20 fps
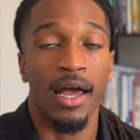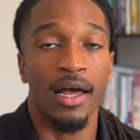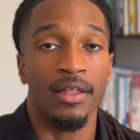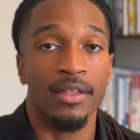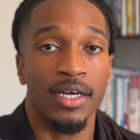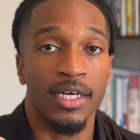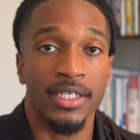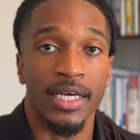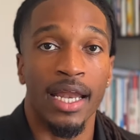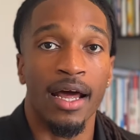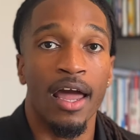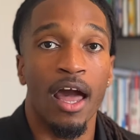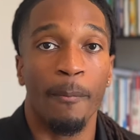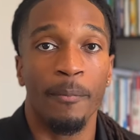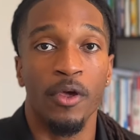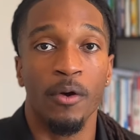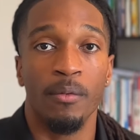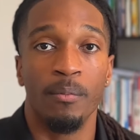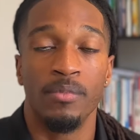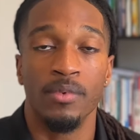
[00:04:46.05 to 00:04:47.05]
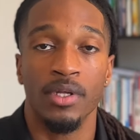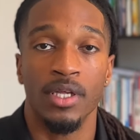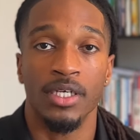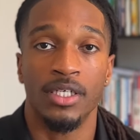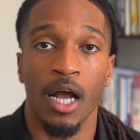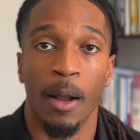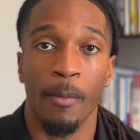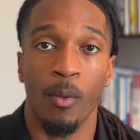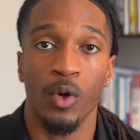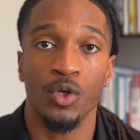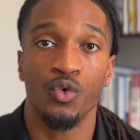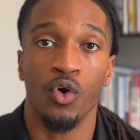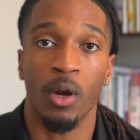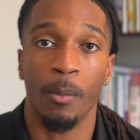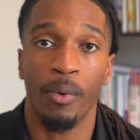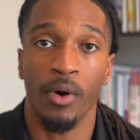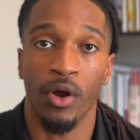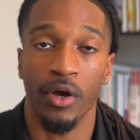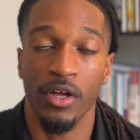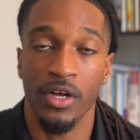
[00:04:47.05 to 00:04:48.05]
Because that'll help you determine what you wanna
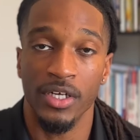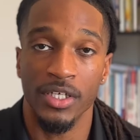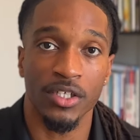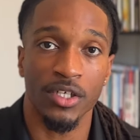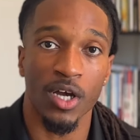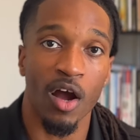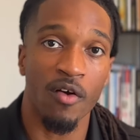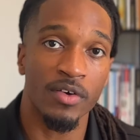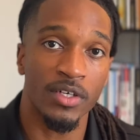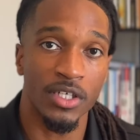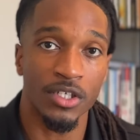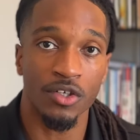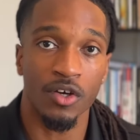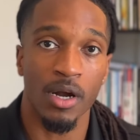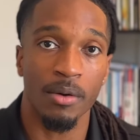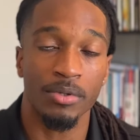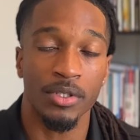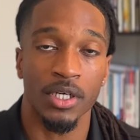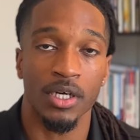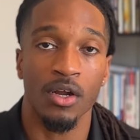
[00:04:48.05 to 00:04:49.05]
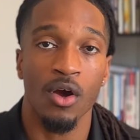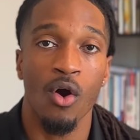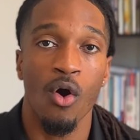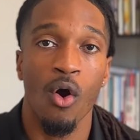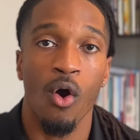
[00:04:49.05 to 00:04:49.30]
put on your service description